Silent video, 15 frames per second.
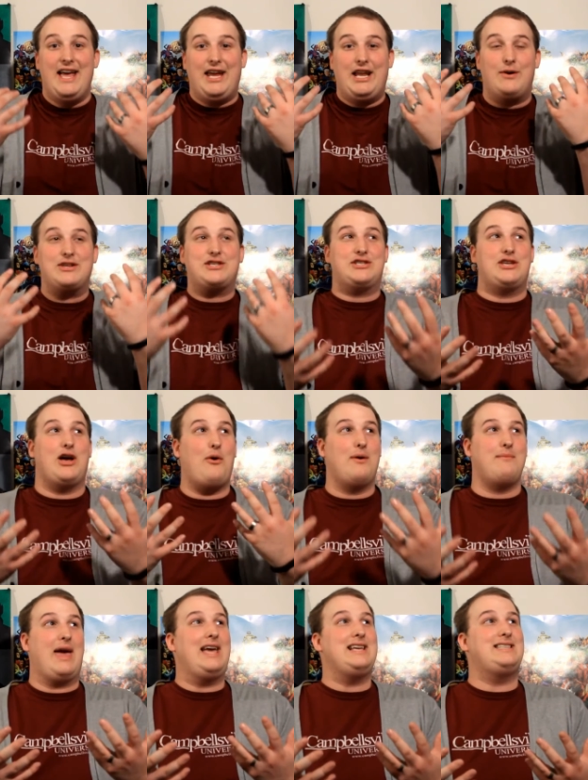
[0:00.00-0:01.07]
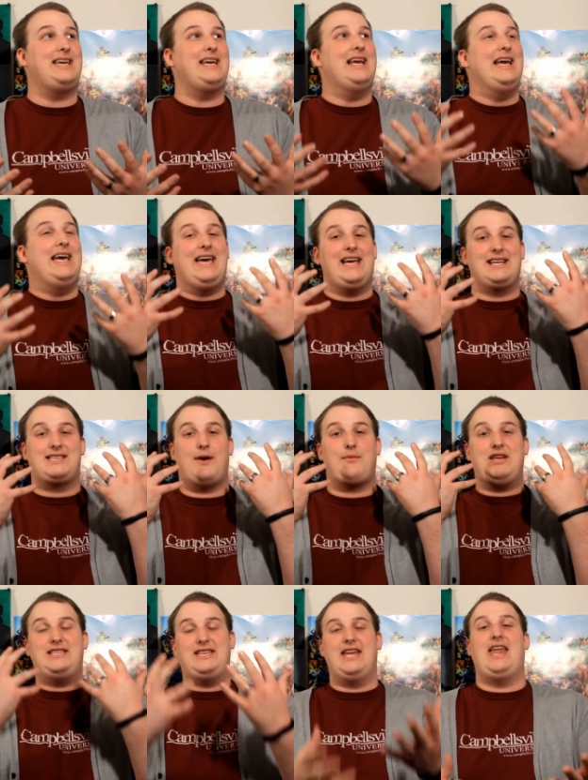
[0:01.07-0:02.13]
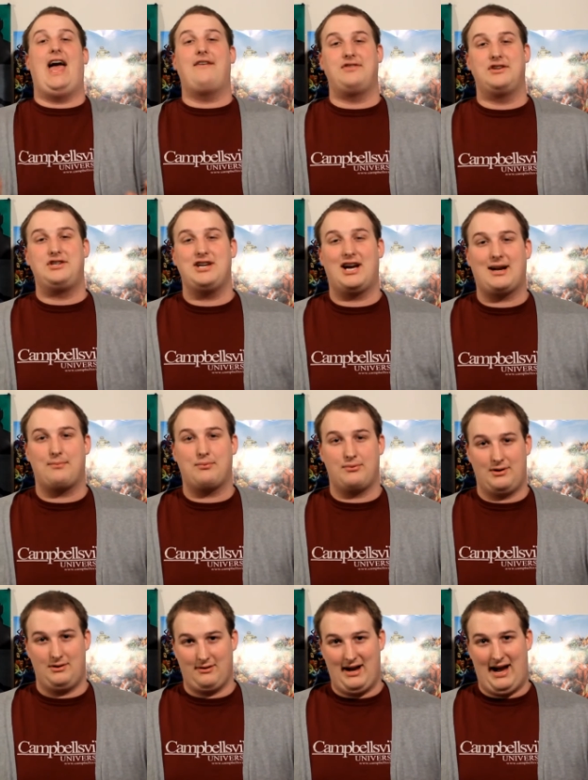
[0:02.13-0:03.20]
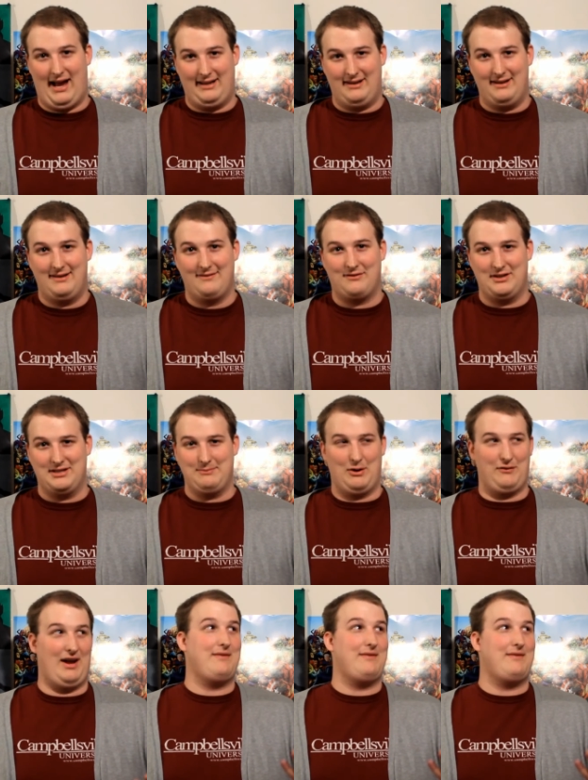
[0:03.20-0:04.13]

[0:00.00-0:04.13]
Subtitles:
you know what's so amazing is that we didn't have to check a parental guide for this movie.